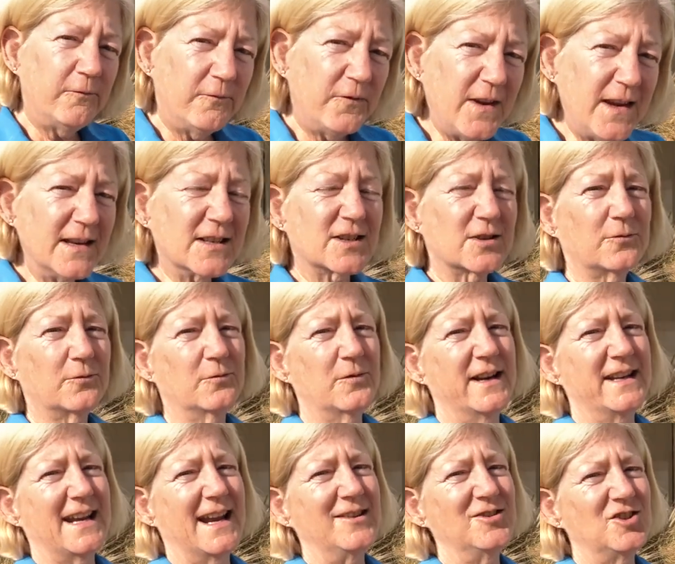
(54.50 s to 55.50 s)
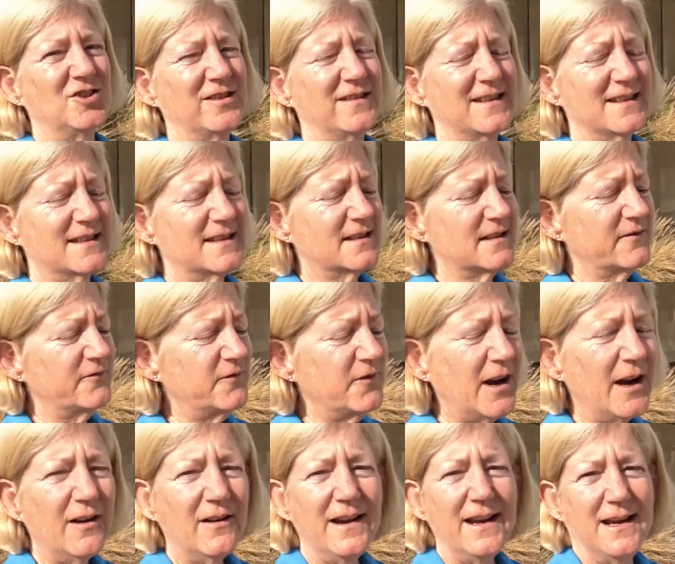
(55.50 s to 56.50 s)
feet retention. This is a
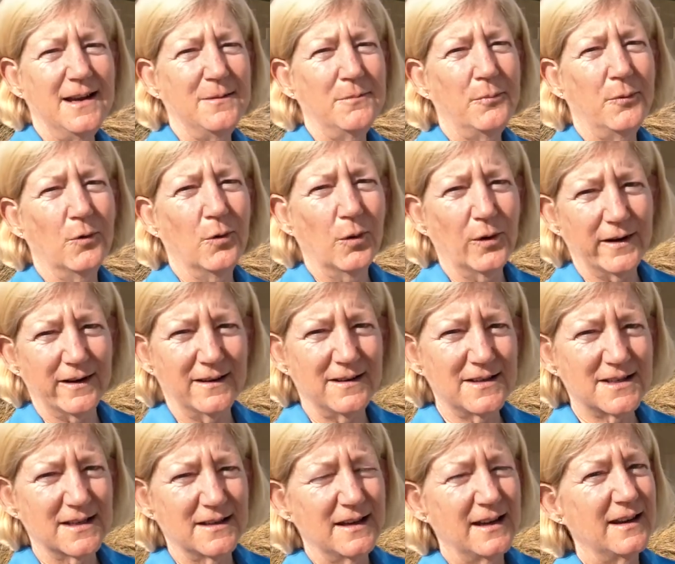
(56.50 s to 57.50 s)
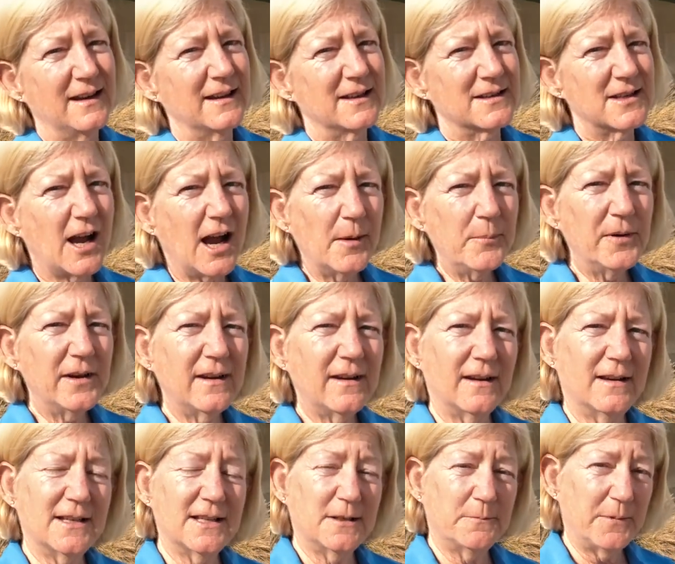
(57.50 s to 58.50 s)
very important
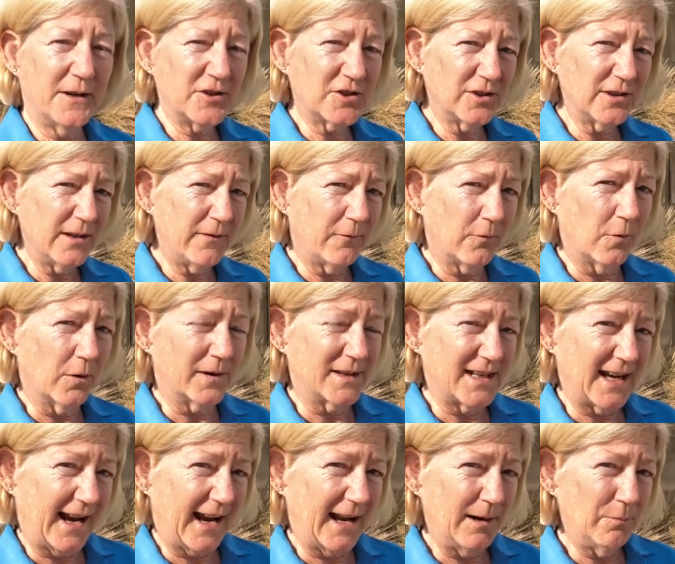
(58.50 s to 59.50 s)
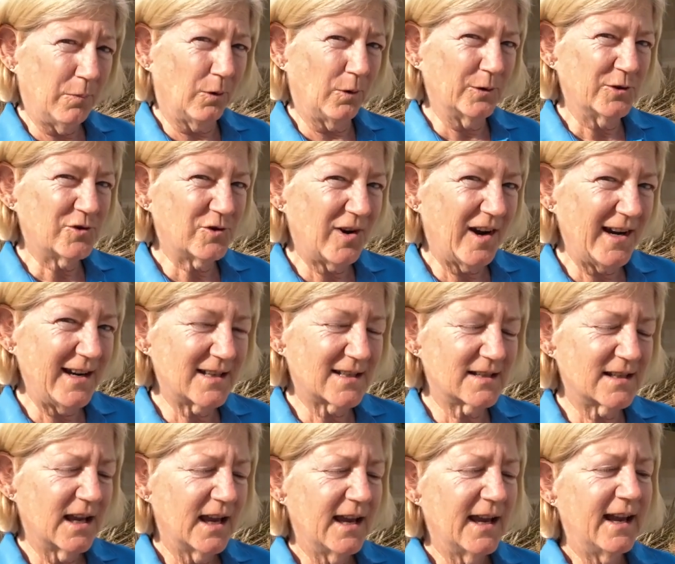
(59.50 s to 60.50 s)
topic, especially for tadpole
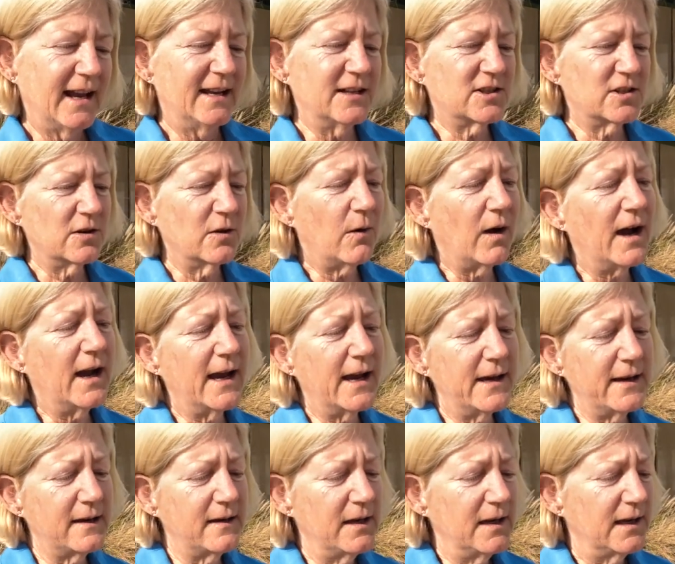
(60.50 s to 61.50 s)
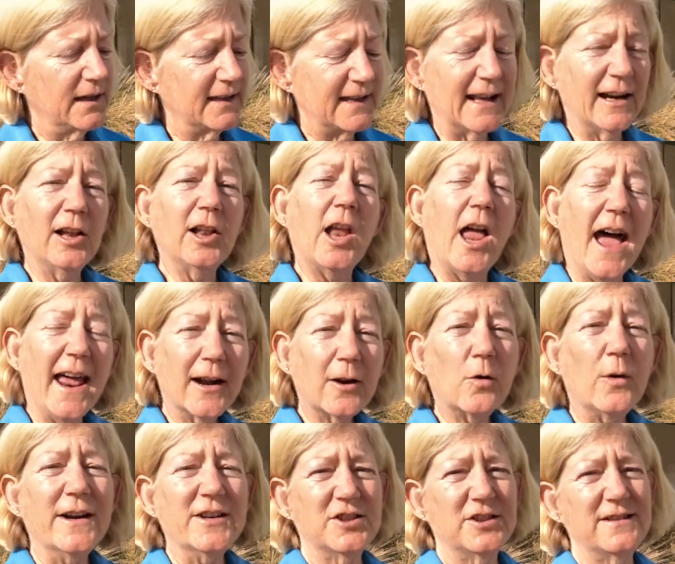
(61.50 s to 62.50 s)
trikes. And so I get a lot of
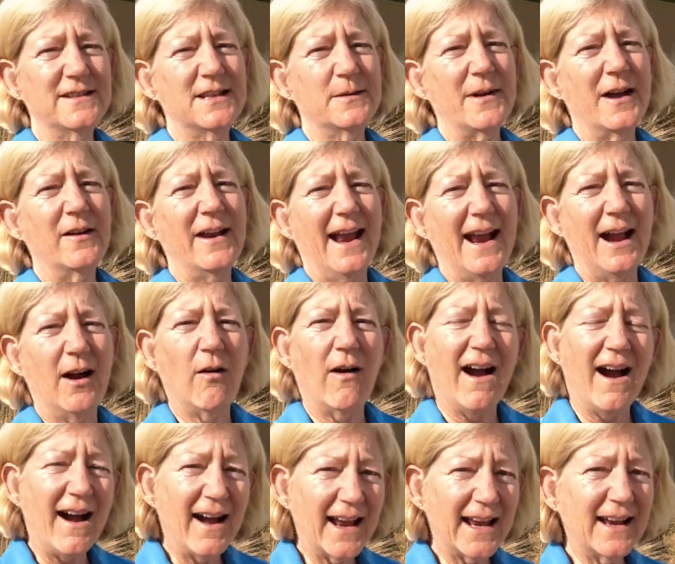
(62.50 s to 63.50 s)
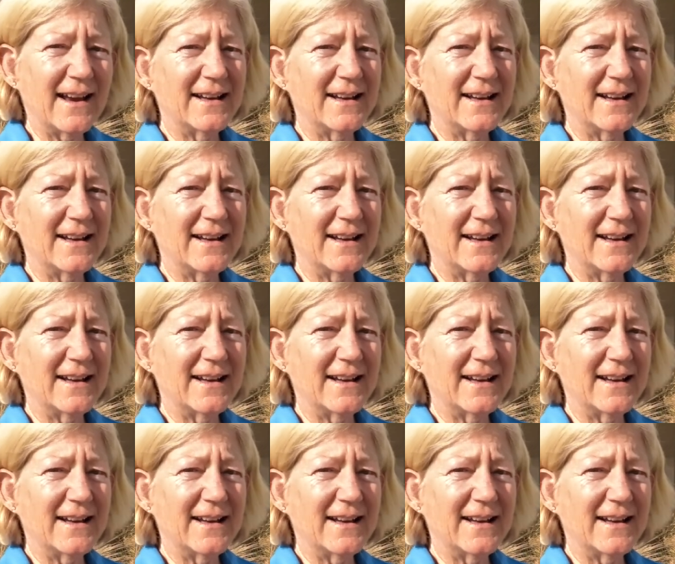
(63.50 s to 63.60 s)
questions about how I